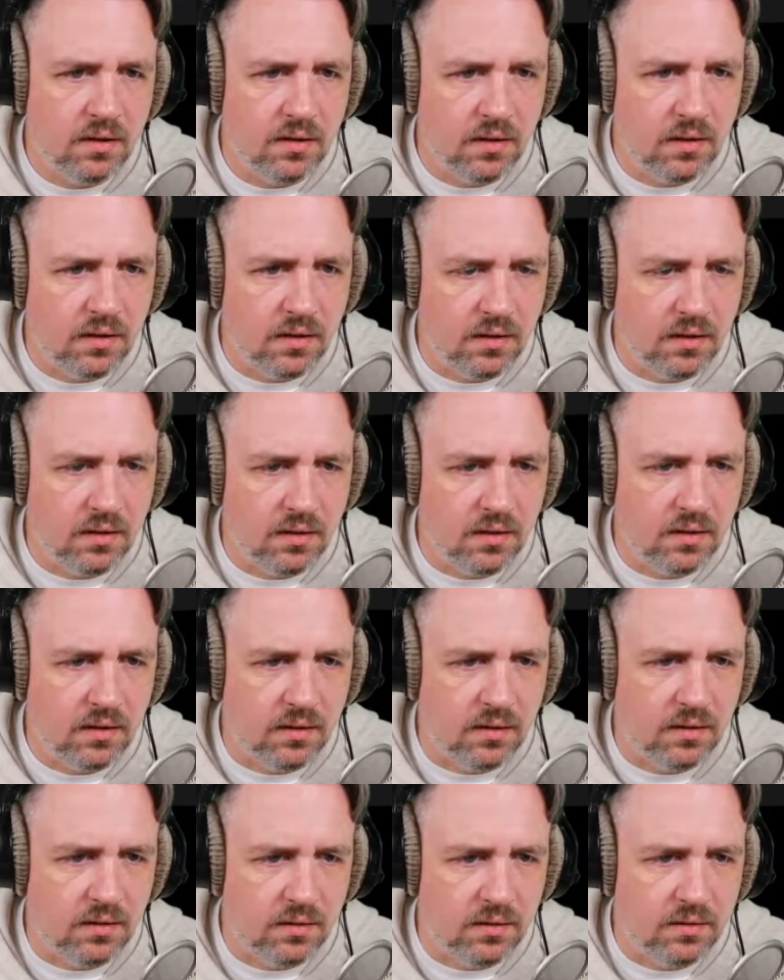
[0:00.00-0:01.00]

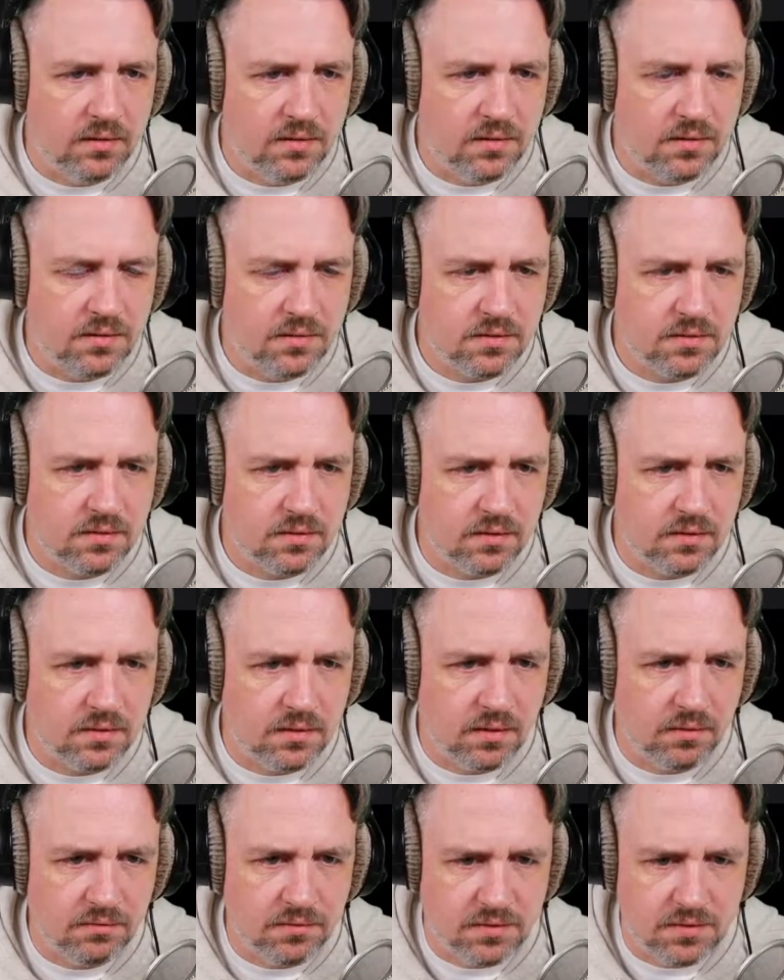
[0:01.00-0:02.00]
I
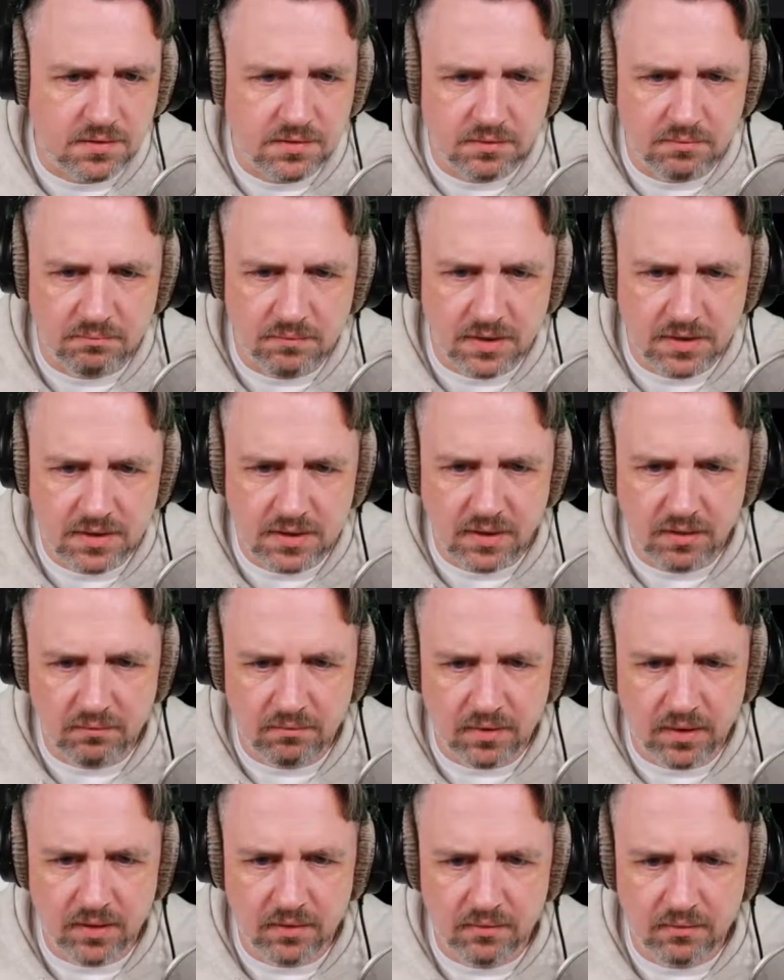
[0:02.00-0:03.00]
was messing
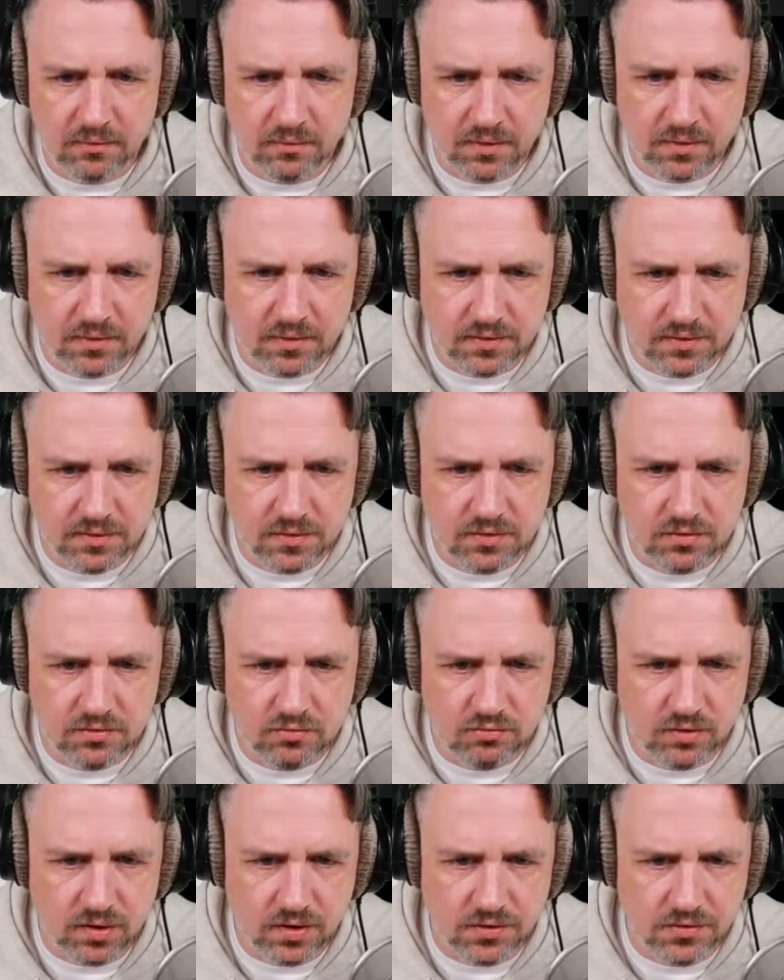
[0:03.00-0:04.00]
around with this
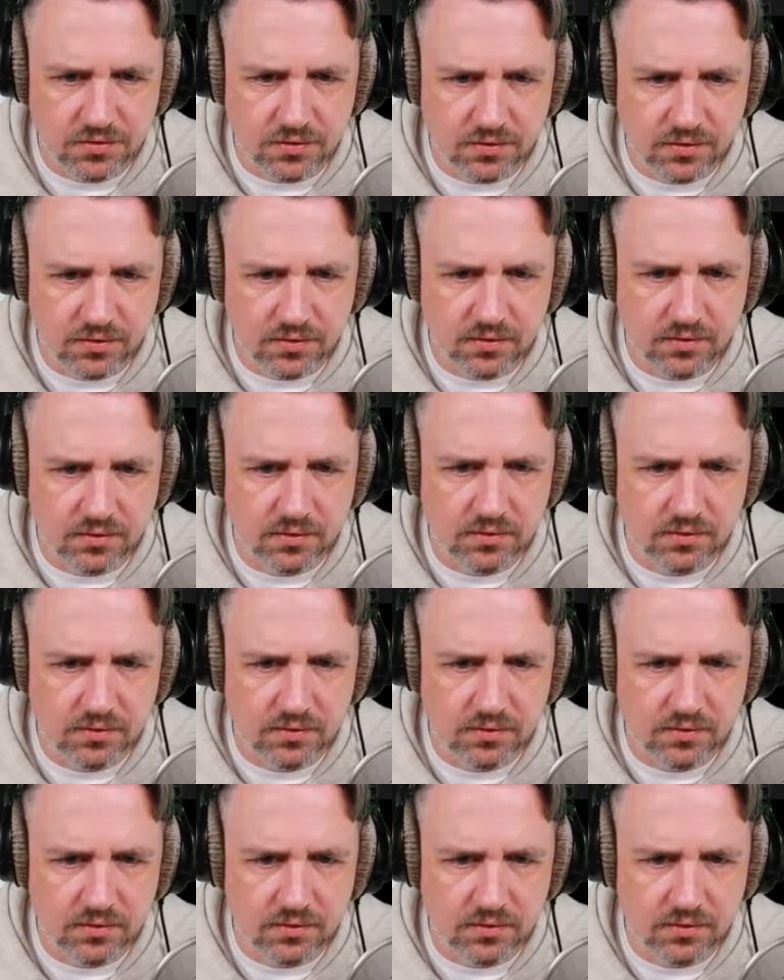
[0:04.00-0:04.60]
structure